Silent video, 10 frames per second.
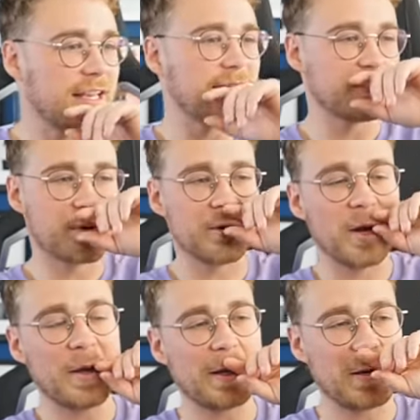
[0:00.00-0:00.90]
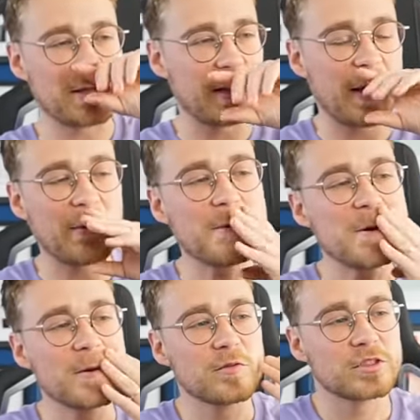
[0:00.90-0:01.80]
It is Bruno. He goes in there.
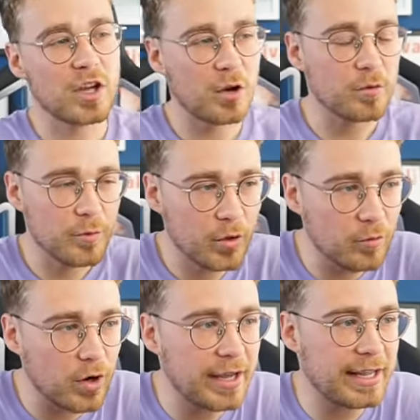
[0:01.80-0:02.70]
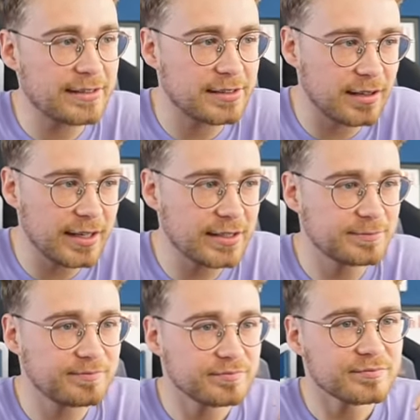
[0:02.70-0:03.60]
So on the right hand side,
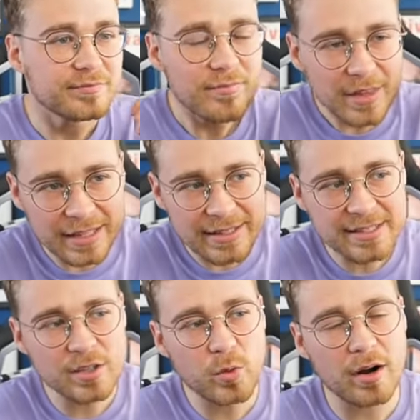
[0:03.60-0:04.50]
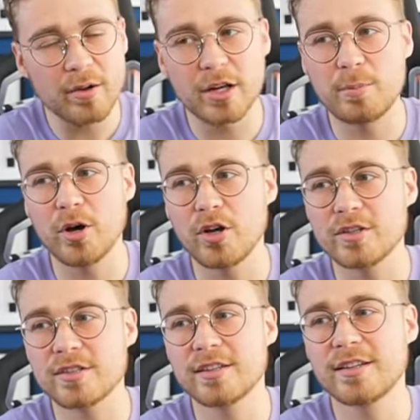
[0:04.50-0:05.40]
this is where I'm going to
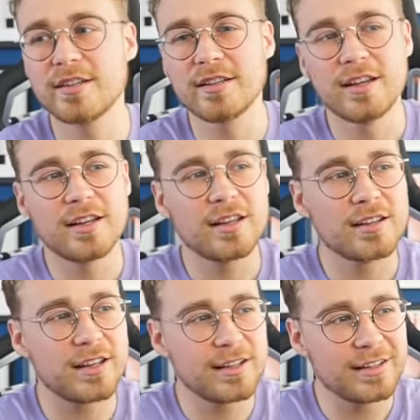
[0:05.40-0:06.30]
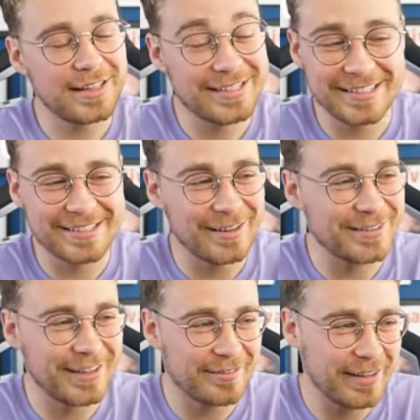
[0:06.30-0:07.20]
put. This is so
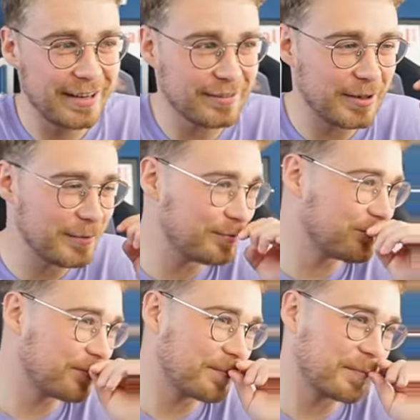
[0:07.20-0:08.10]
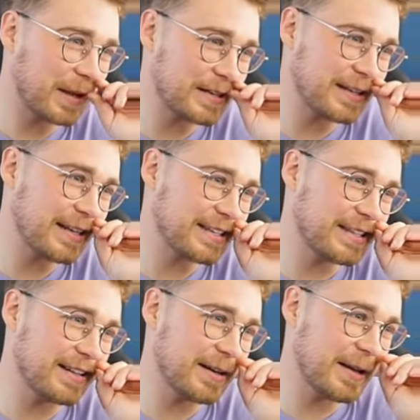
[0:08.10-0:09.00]
tough now, right? Actually, let's
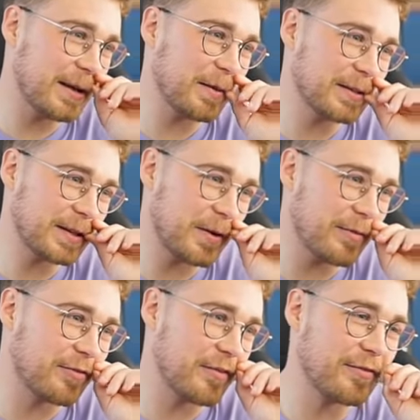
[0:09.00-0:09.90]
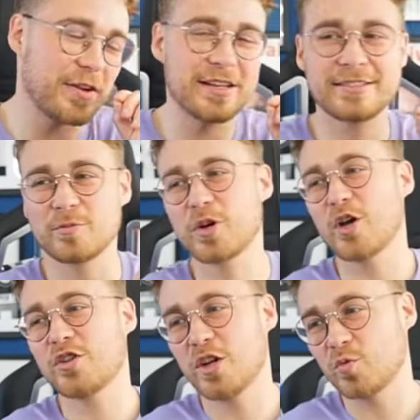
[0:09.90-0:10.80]
start here. Let's go up front first, and we'll go
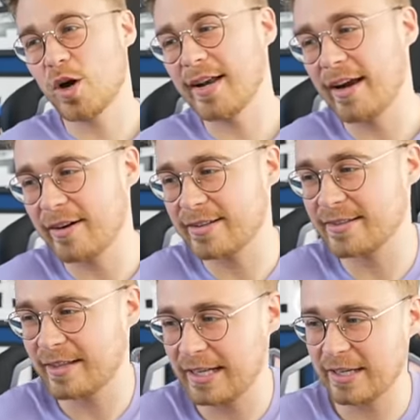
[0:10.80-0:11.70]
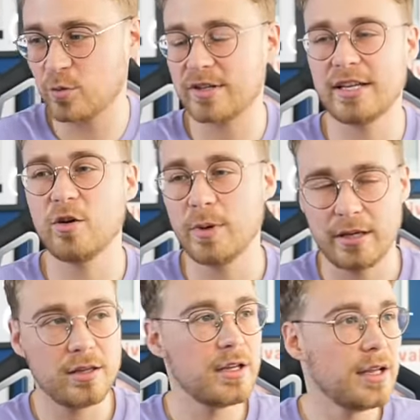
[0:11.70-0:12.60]
to those wide areas, because I think that's where it's a little
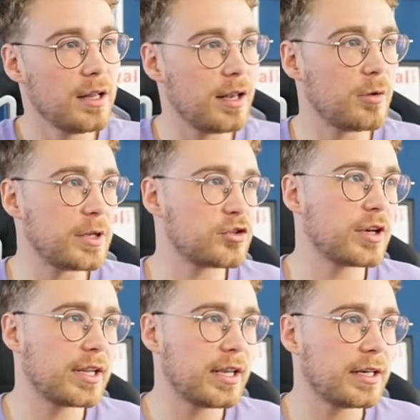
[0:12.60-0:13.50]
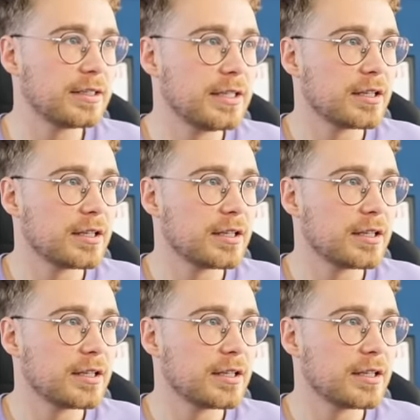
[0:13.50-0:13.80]
bit trickier.